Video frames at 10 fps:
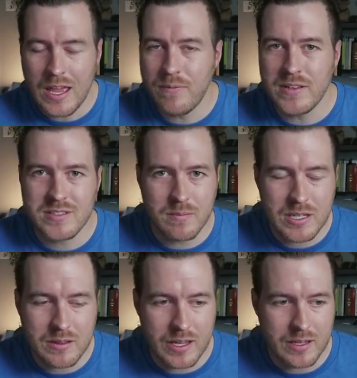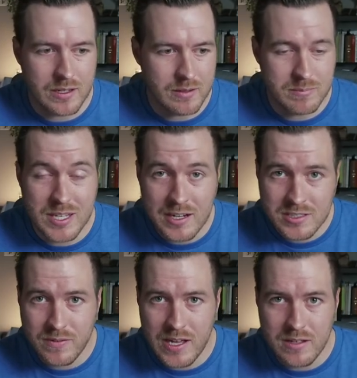If it's something like a text
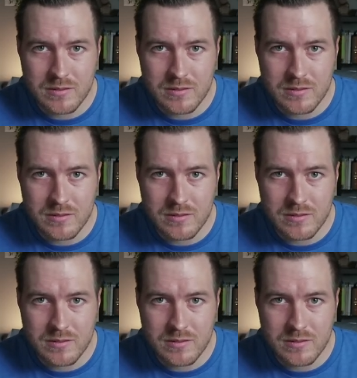file,